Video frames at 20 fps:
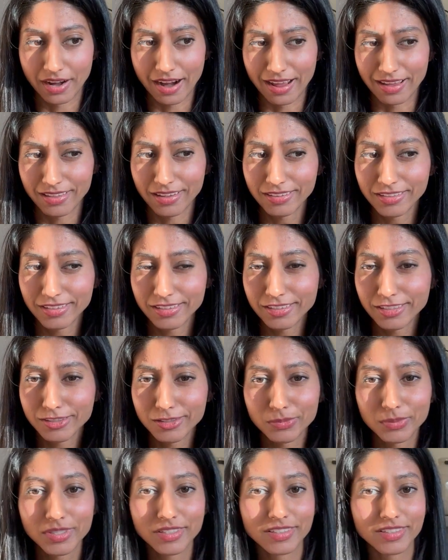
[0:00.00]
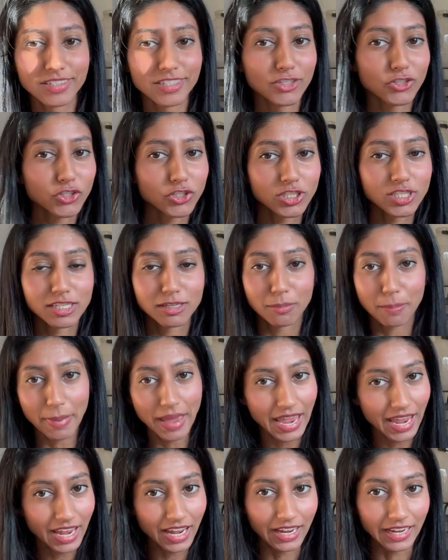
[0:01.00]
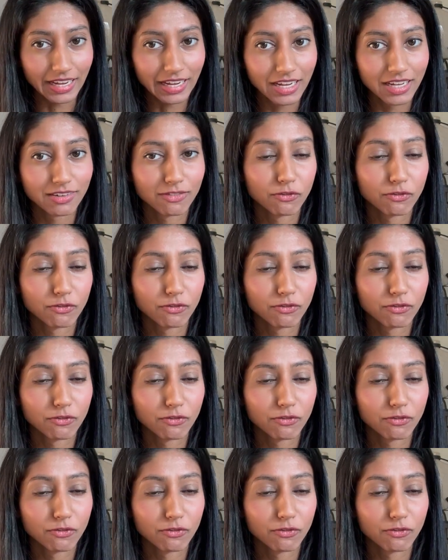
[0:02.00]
I thought that this was an interesting pick